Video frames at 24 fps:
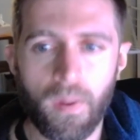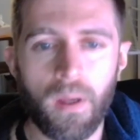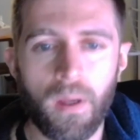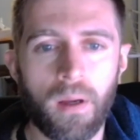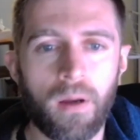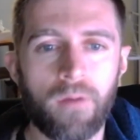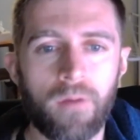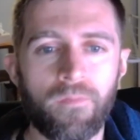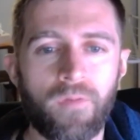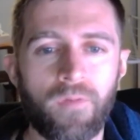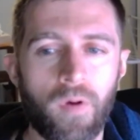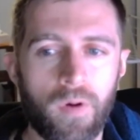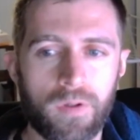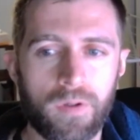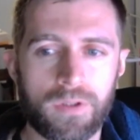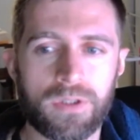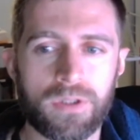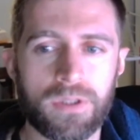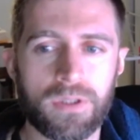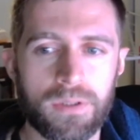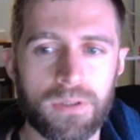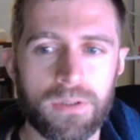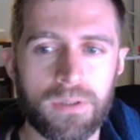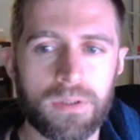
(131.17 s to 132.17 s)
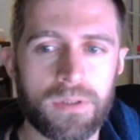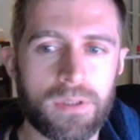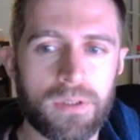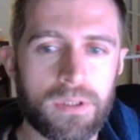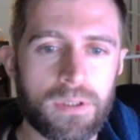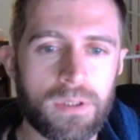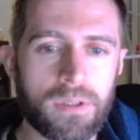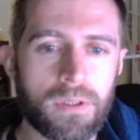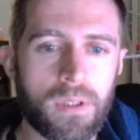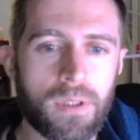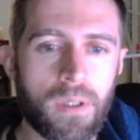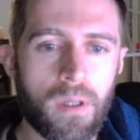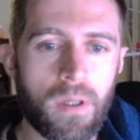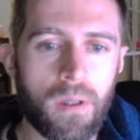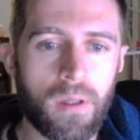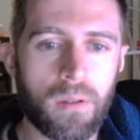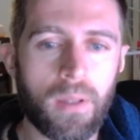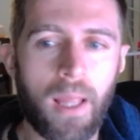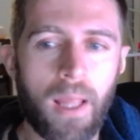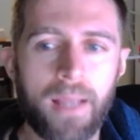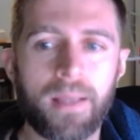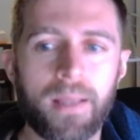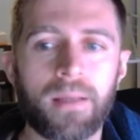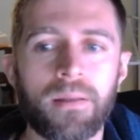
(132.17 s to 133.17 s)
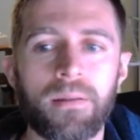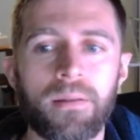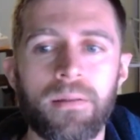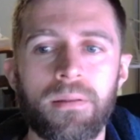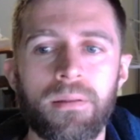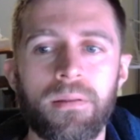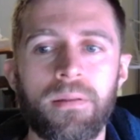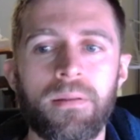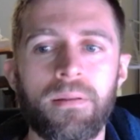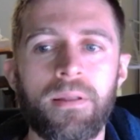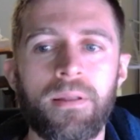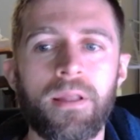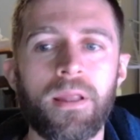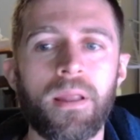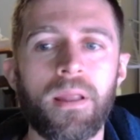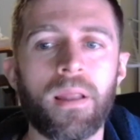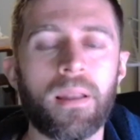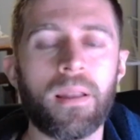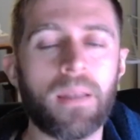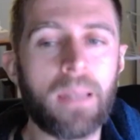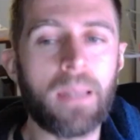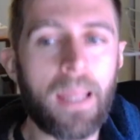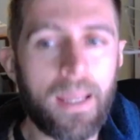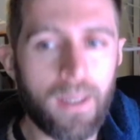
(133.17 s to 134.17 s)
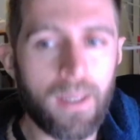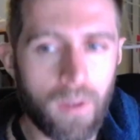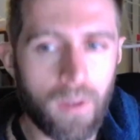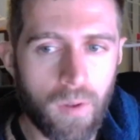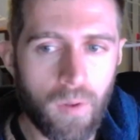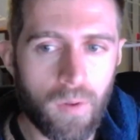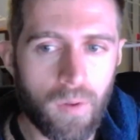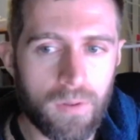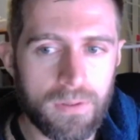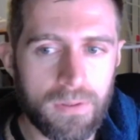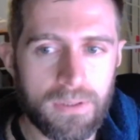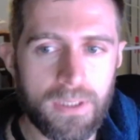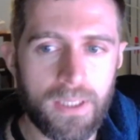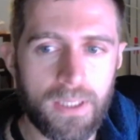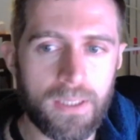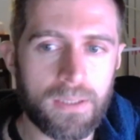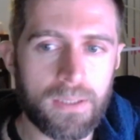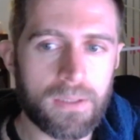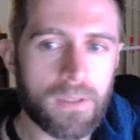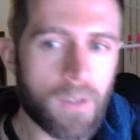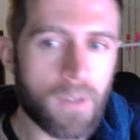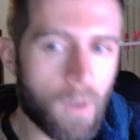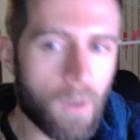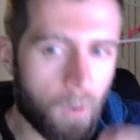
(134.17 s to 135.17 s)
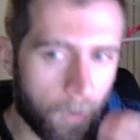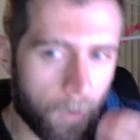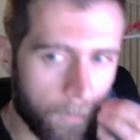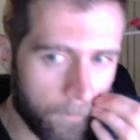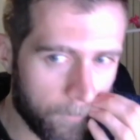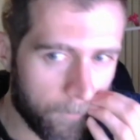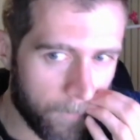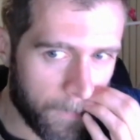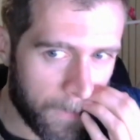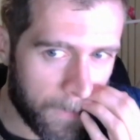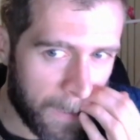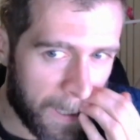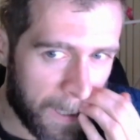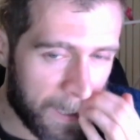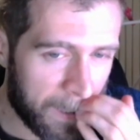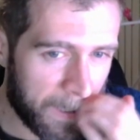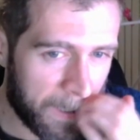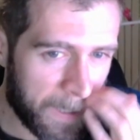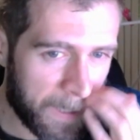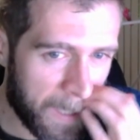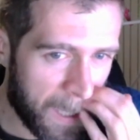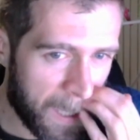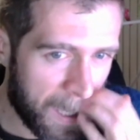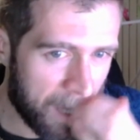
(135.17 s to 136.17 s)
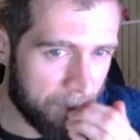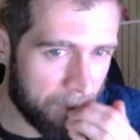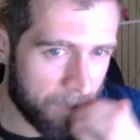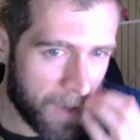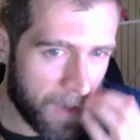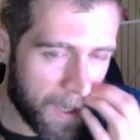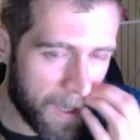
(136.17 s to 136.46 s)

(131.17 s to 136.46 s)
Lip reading: versions, like the later content of that game.